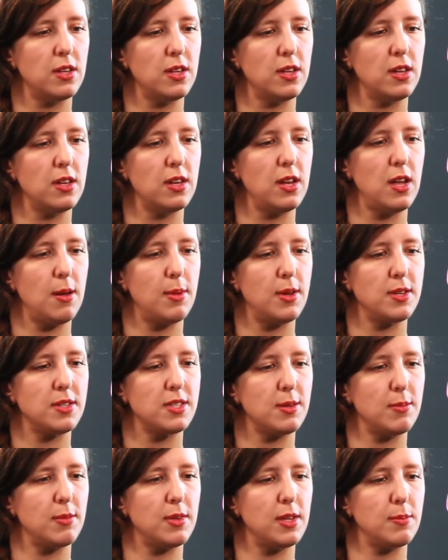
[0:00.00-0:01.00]
And how about
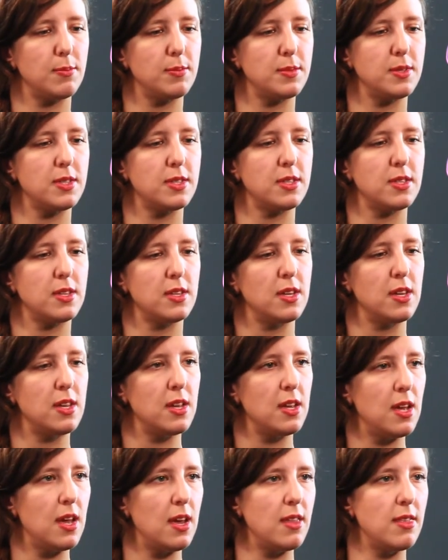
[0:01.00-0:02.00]
some lips?
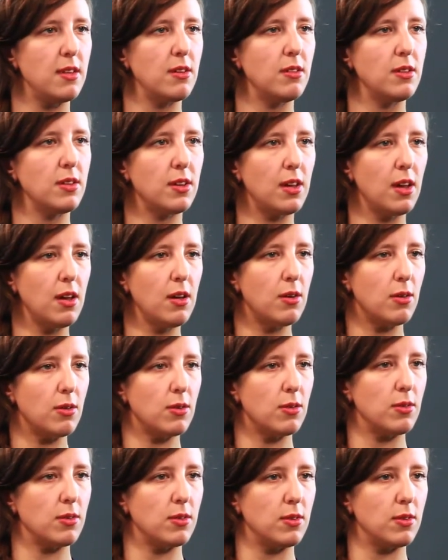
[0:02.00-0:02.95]
And there you go.